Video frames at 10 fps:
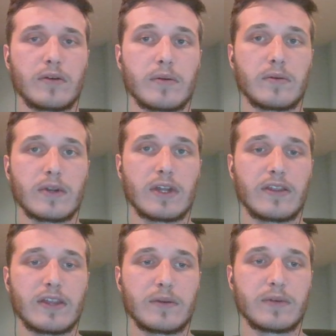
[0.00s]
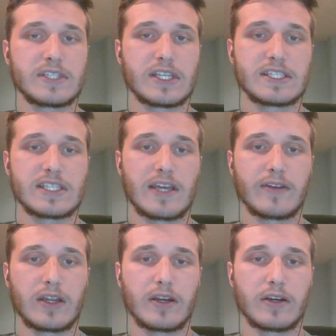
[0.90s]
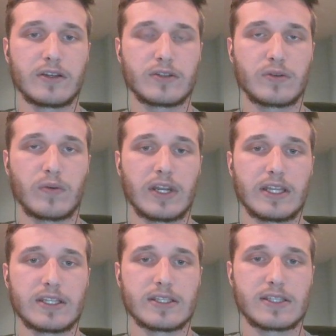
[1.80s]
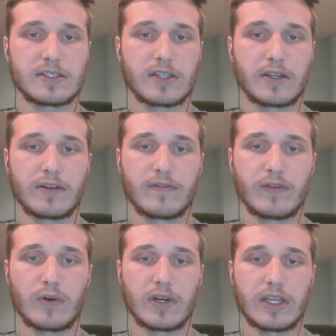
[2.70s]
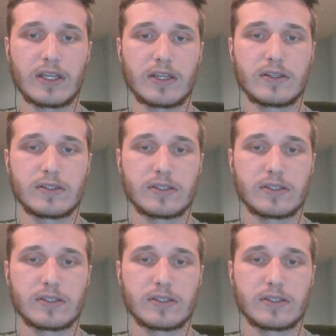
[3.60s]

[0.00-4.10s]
remember. I think we said 720 and 640.